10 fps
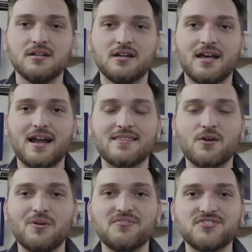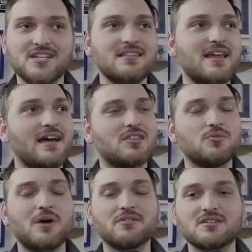And I think we've seen that
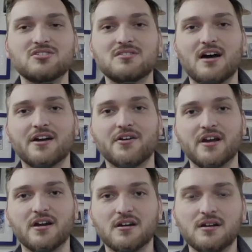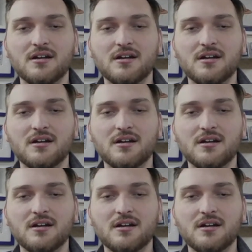throughout this entire year.